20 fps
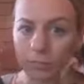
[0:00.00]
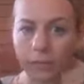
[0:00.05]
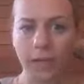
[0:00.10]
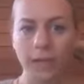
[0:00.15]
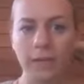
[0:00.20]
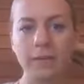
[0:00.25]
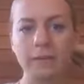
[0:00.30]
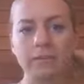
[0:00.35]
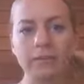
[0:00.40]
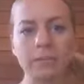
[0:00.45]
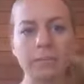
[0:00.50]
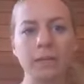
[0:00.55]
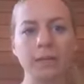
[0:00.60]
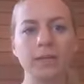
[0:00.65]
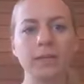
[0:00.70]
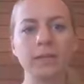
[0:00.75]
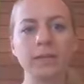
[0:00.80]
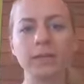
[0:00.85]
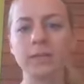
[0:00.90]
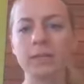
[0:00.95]
Hi,
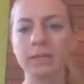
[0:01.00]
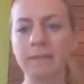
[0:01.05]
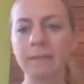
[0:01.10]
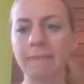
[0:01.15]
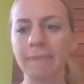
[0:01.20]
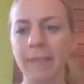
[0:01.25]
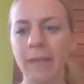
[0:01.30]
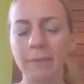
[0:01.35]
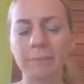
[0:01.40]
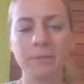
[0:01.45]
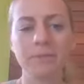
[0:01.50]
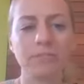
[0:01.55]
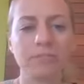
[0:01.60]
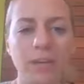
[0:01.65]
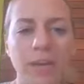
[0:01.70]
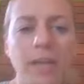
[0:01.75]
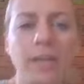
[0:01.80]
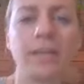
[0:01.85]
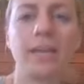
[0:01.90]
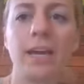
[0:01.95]
everybody. Happy
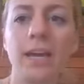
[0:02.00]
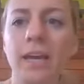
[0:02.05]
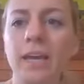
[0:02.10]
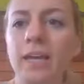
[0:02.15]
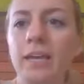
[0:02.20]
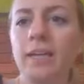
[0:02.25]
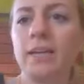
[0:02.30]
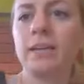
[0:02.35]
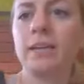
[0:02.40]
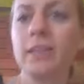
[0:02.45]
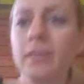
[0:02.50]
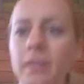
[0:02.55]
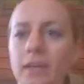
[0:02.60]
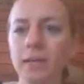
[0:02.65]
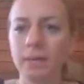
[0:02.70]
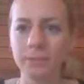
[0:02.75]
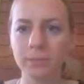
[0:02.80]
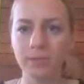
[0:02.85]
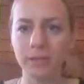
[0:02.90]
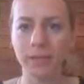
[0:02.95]
Friday.
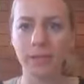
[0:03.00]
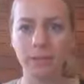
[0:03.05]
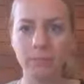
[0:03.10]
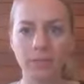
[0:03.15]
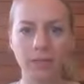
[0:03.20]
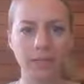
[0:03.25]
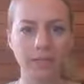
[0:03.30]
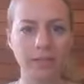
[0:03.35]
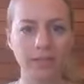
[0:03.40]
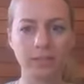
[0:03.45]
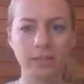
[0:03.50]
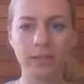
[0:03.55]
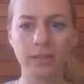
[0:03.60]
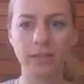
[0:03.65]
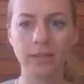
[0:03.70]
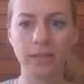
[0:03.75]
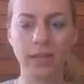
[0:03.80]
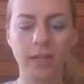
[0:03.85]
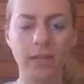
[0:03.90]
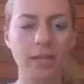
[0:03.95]
I'm sorry I'm running a
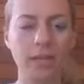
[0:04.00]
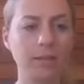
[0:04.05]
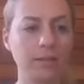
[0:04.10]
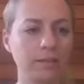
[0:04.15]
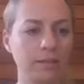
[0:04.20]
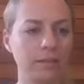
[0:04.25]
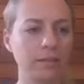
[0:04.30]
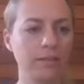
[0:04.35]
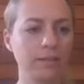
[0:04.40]
little late.